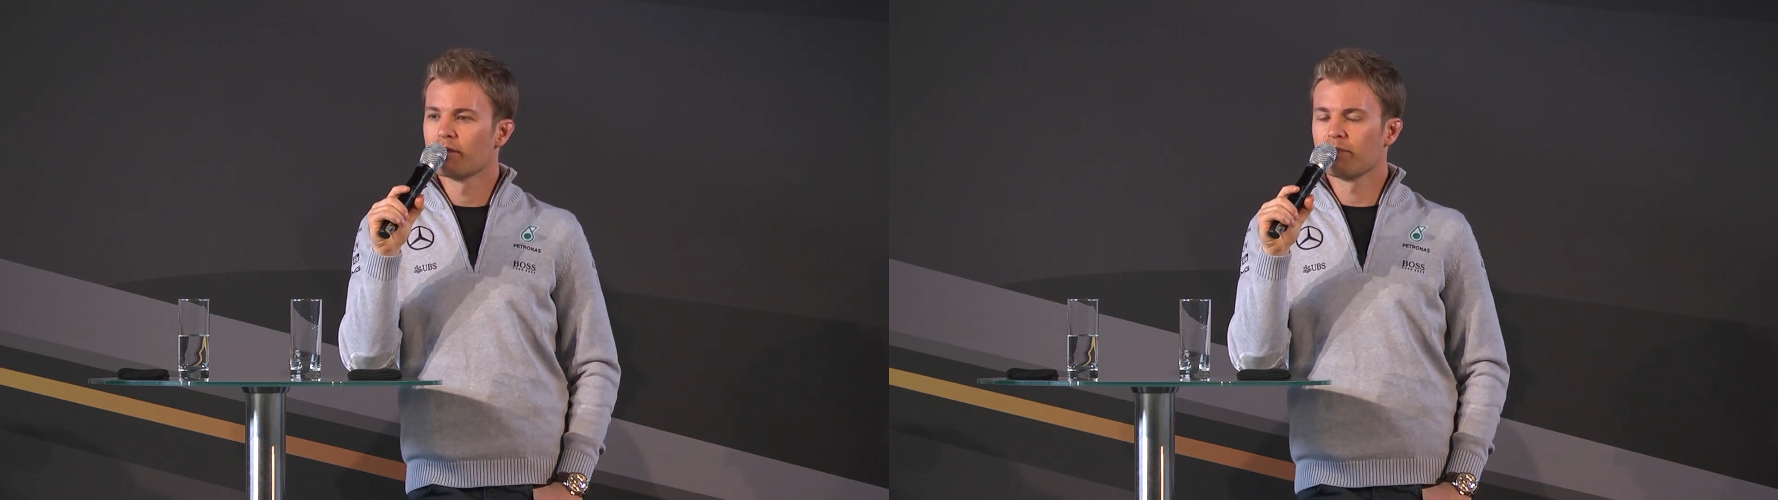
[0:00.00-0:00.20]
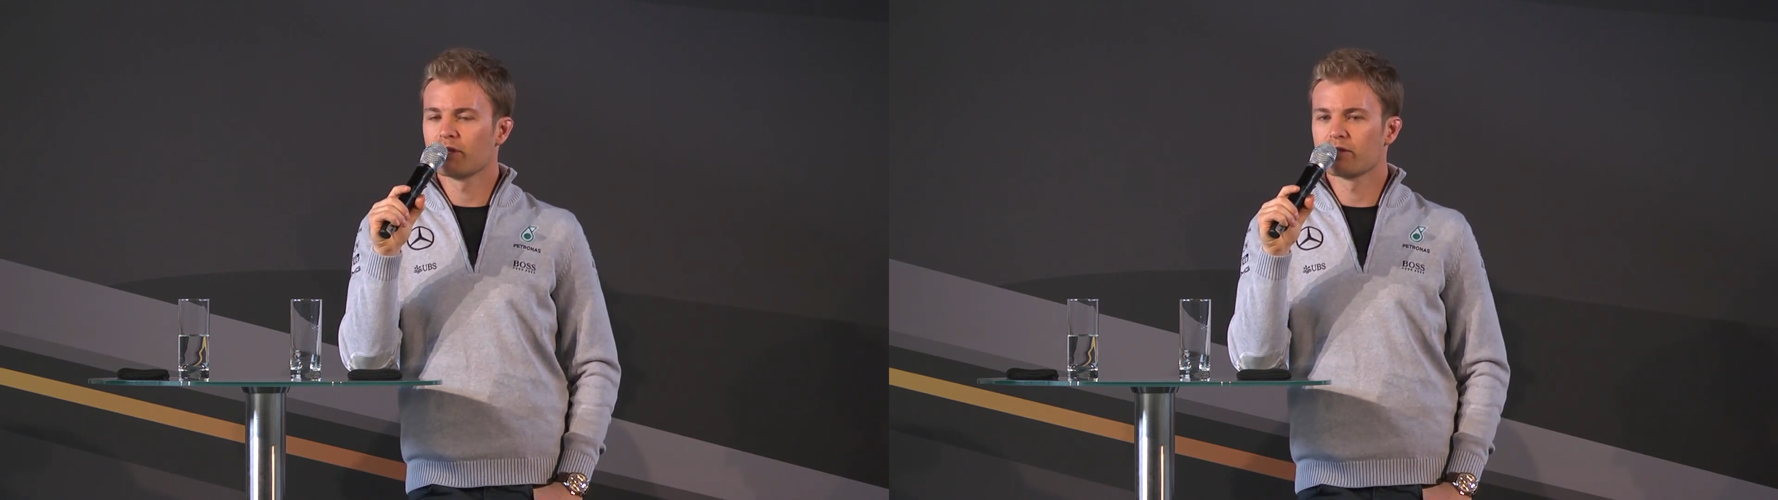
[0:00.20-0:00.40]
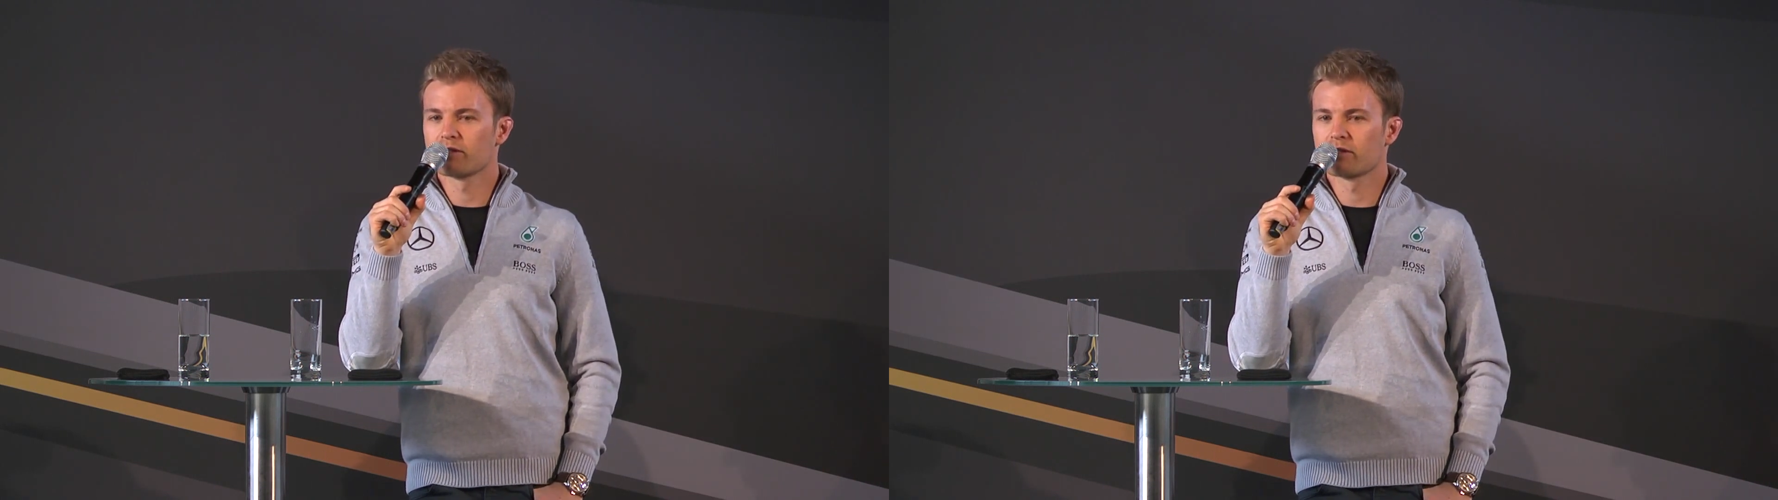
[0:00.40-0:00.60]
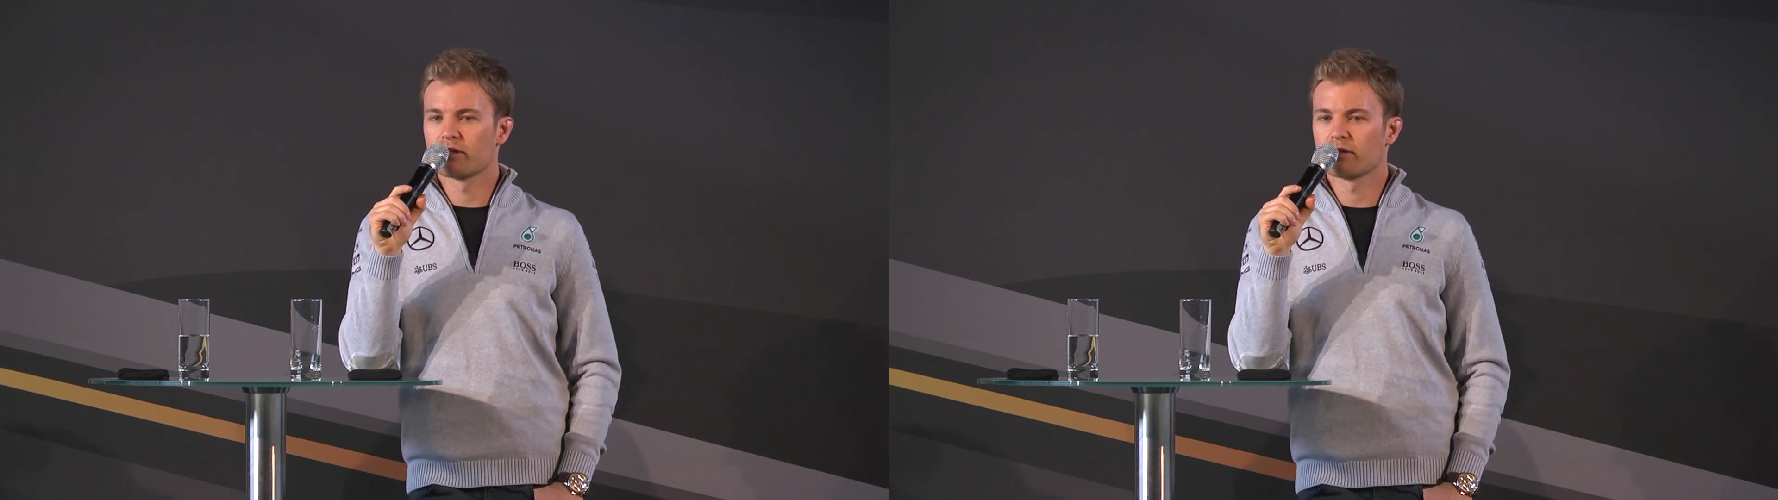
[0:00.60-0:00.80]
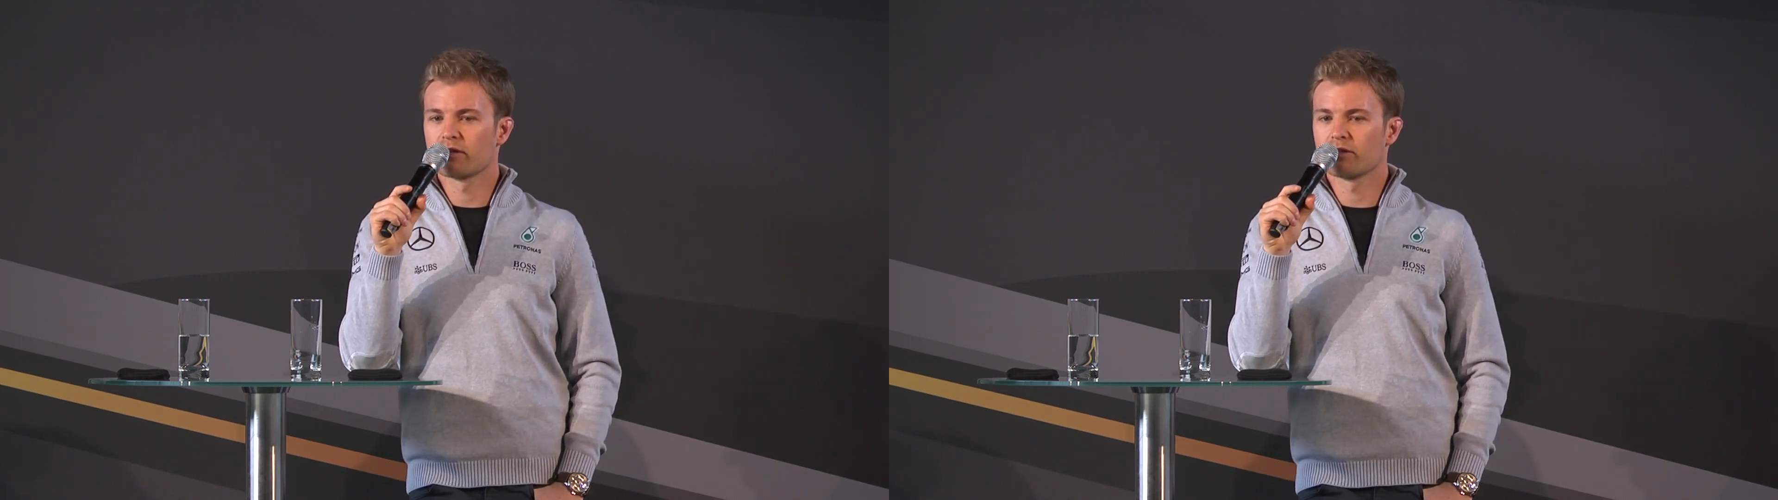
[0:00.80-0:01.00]
because
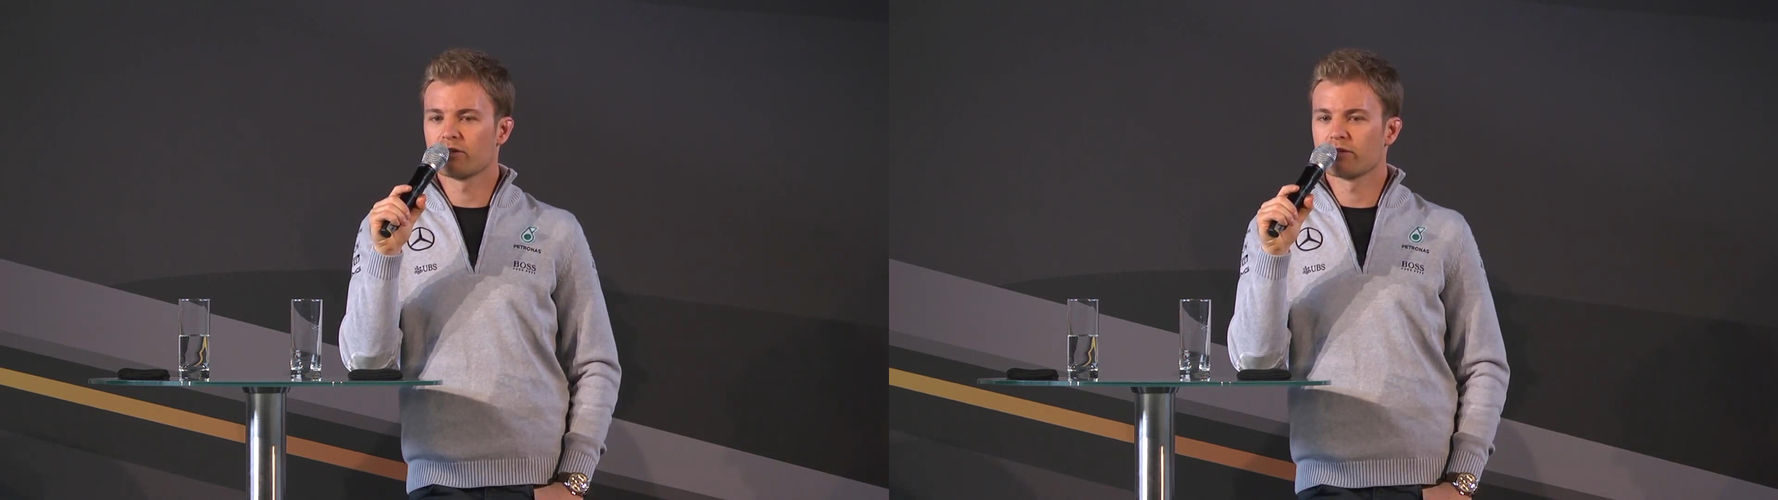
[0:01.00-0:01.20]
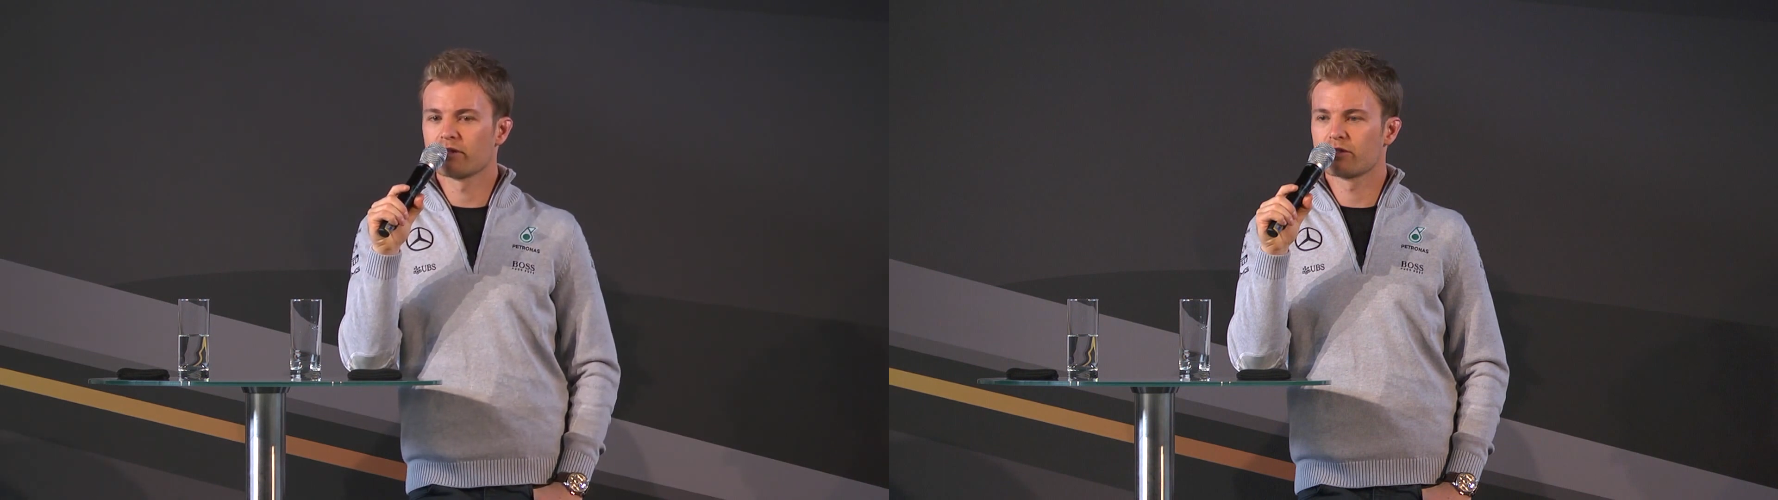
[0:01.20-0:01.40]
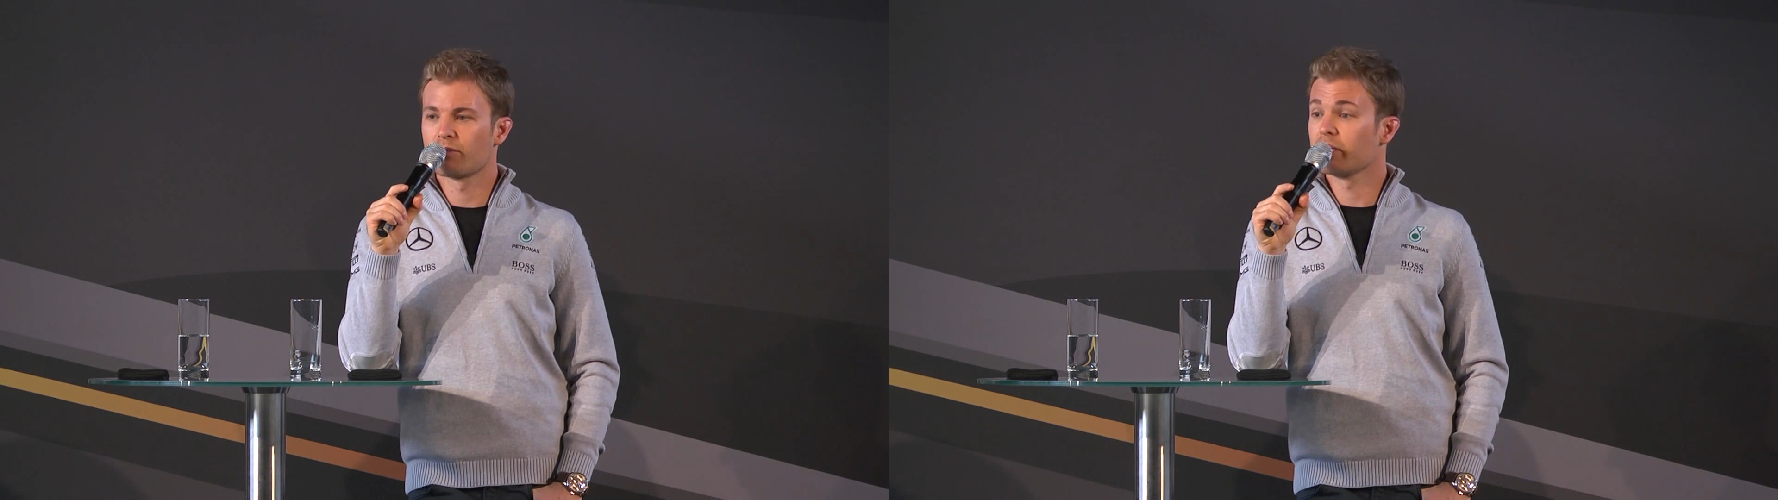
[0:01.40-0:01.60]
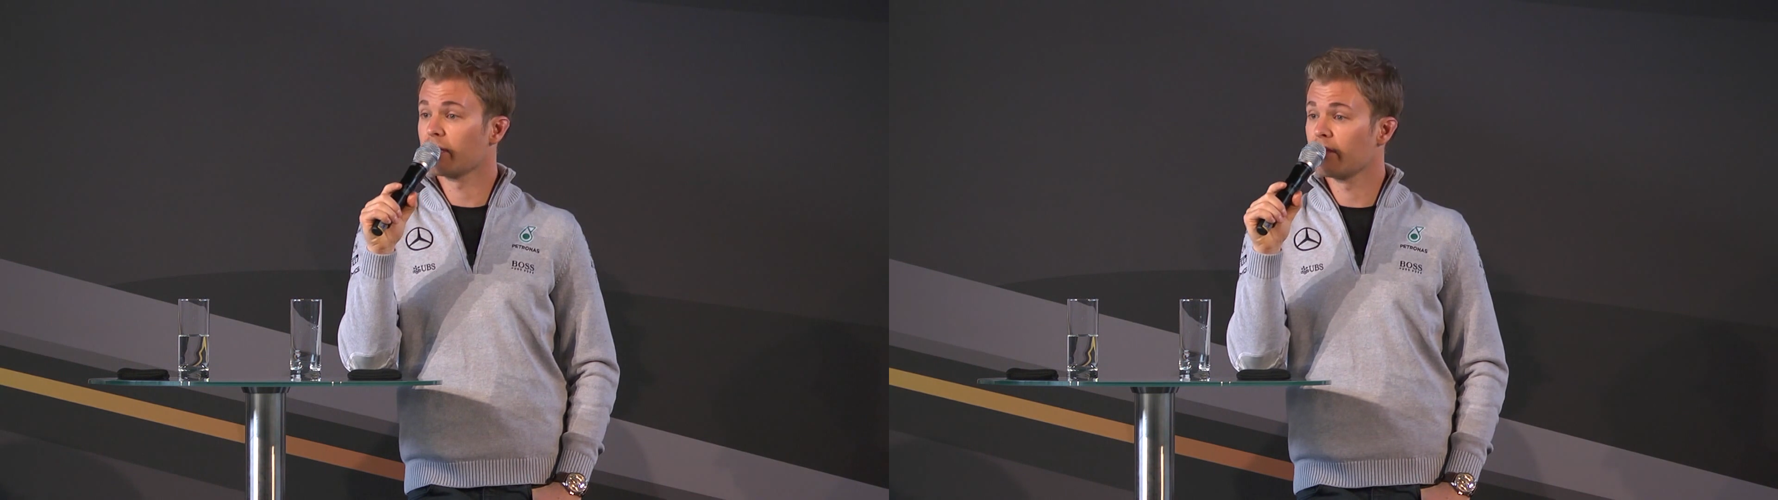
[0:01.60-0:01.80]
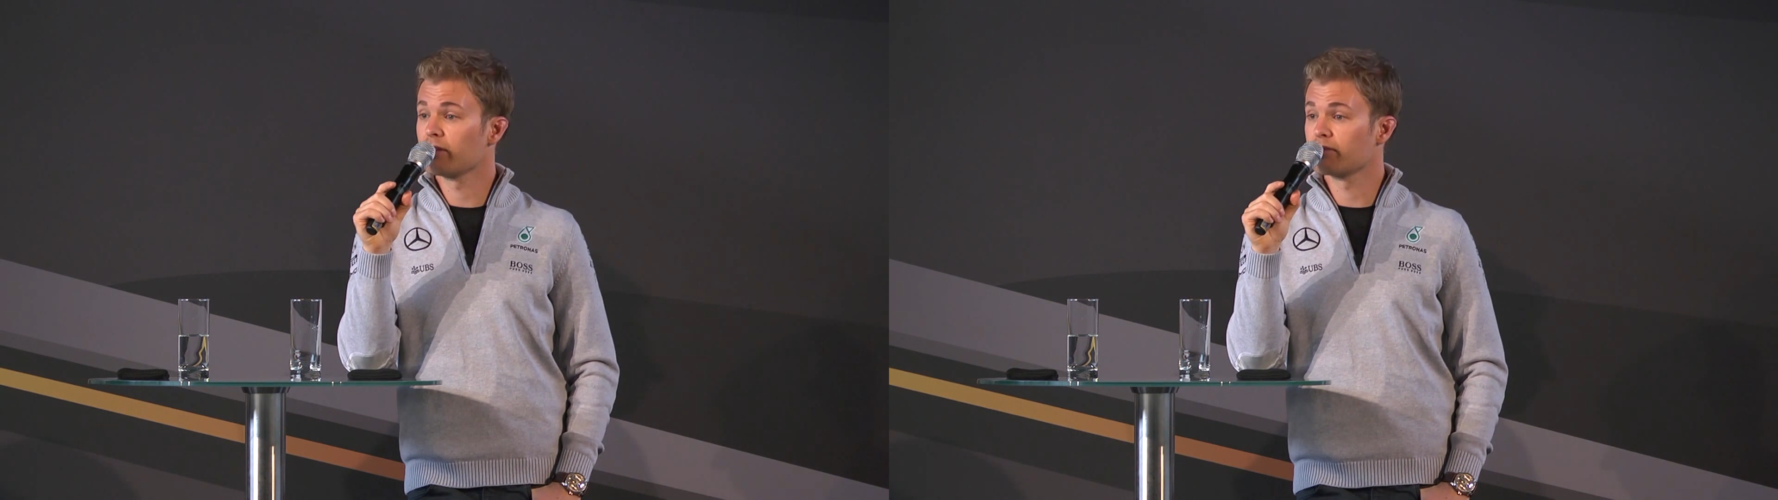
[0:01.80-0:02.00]
you know, there's three
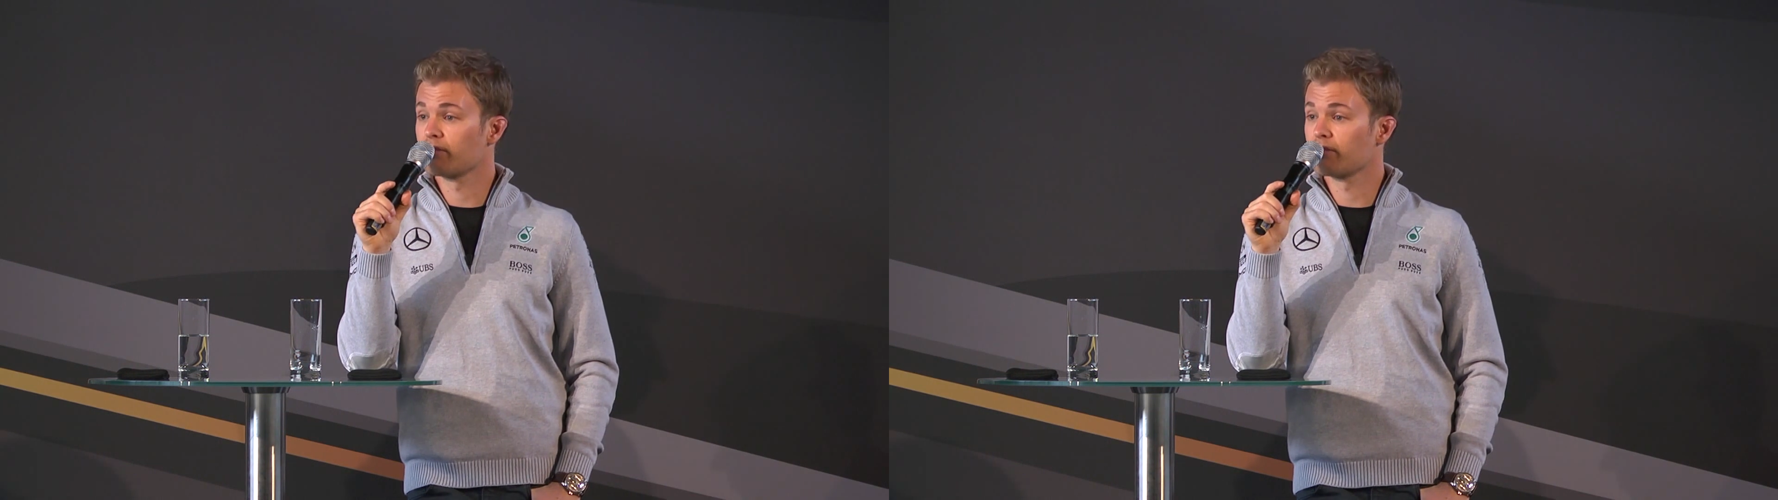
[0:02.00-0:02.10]
tires,